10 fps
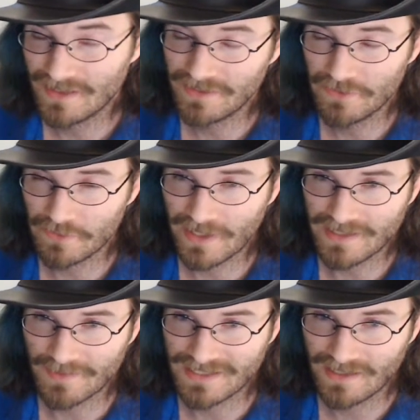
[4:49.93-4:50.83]
a, new
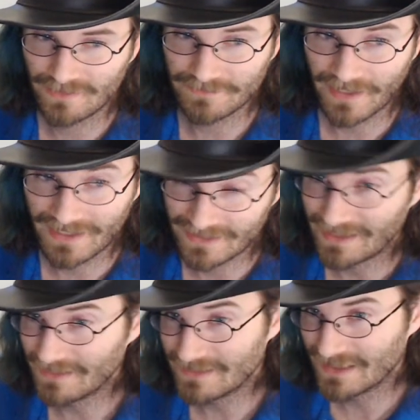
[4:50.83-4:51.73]
3DS myself, and
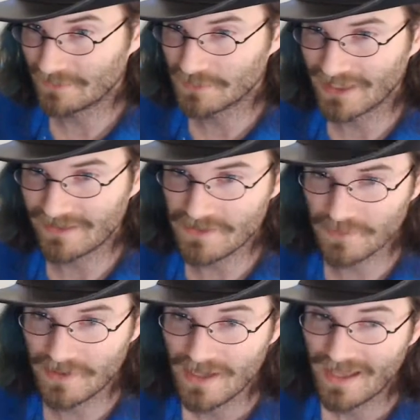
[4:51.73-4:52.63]
I kind of like this one.